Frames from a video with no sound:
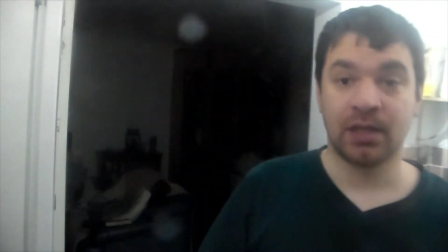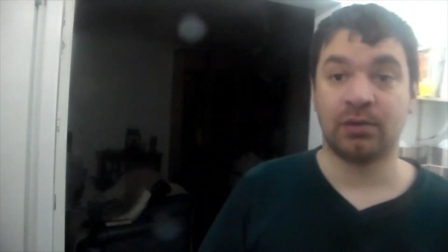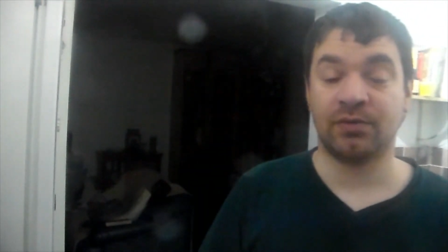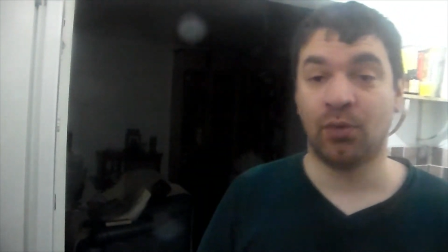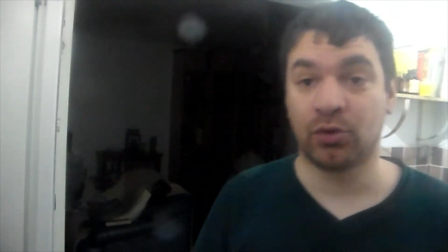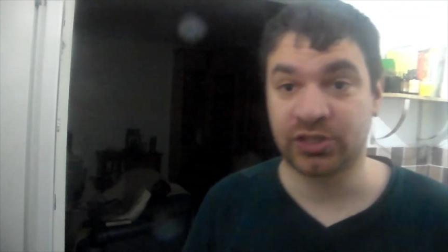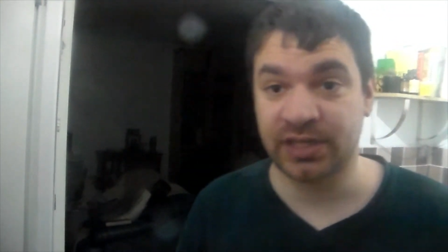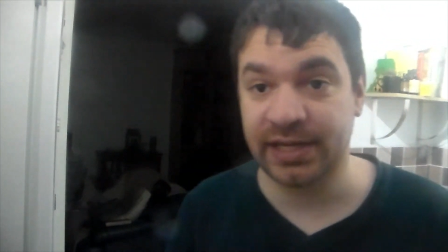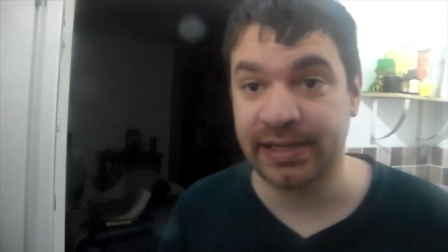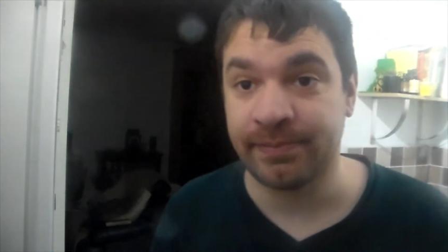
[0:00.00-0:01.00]
Well,
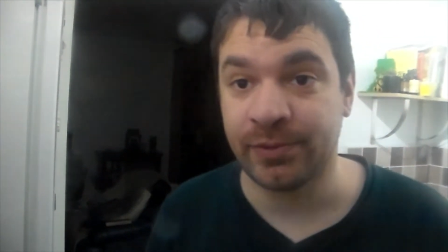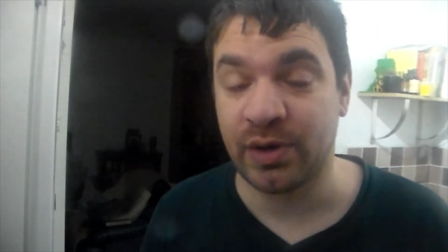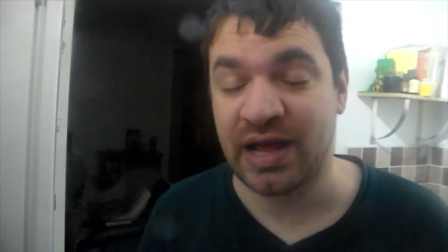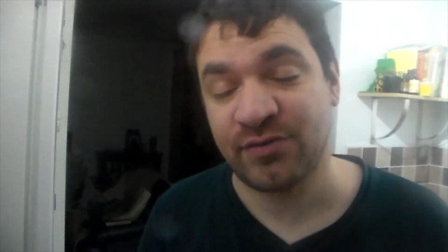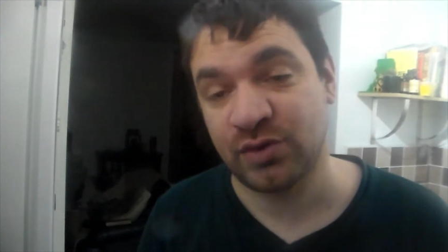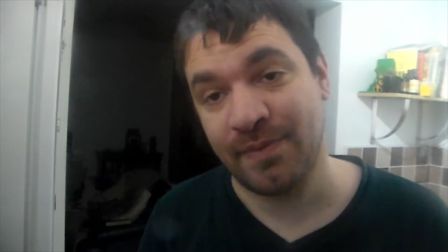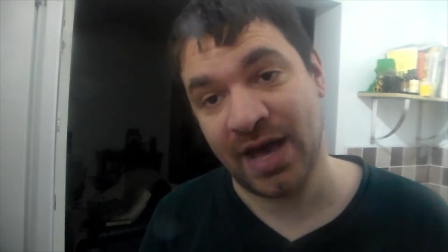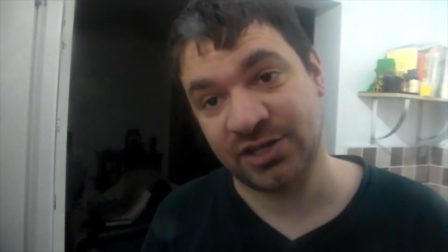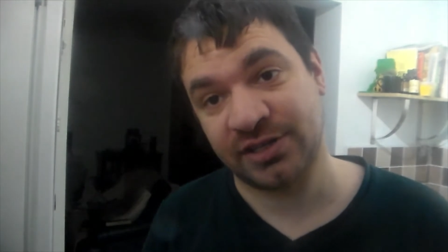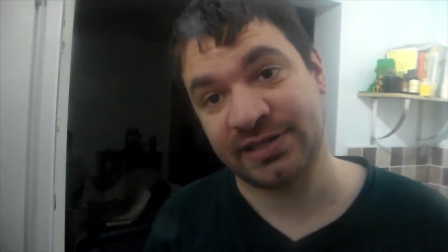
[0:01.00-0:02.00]
fortunately, you don't have to
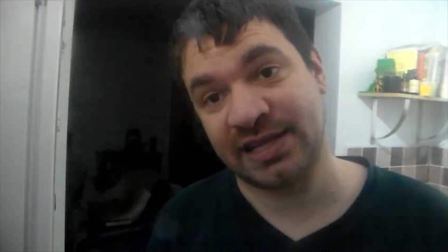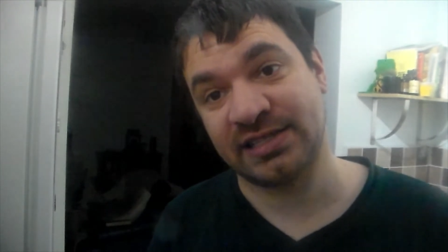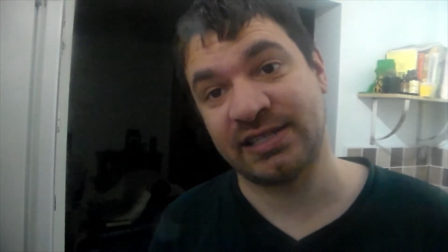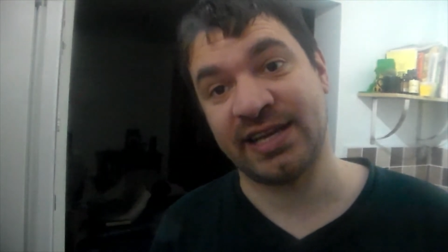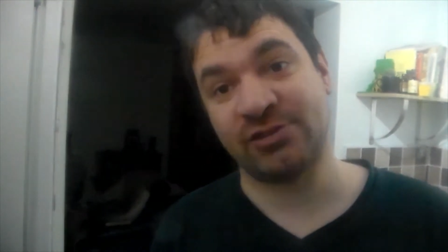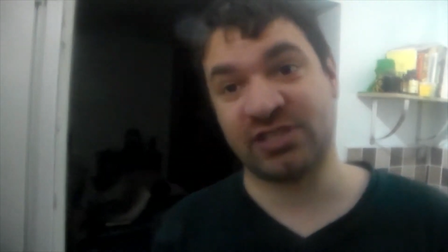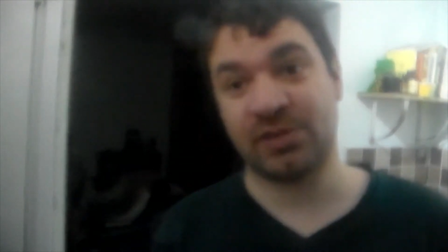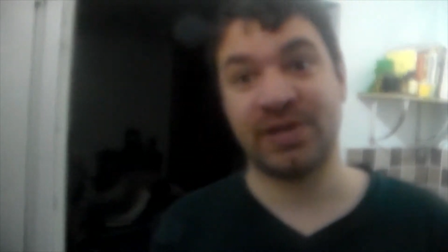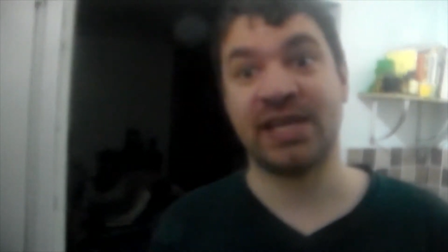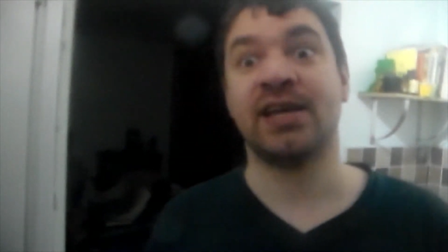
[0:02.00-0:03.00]
imagine, because that's today's
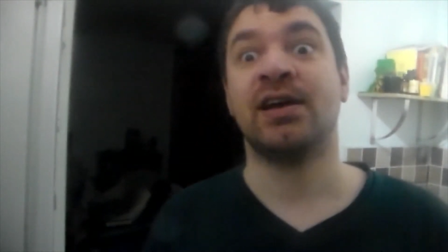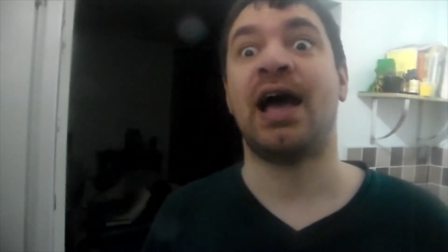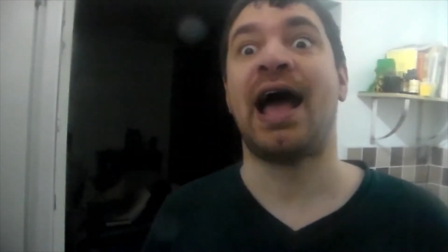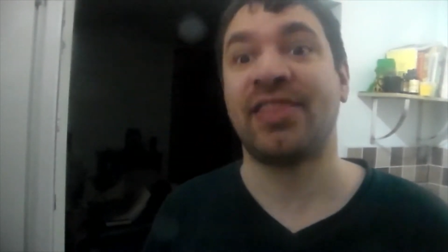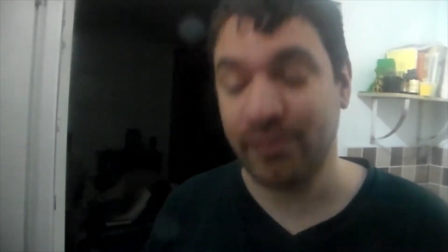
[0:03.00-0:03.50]
recipe at the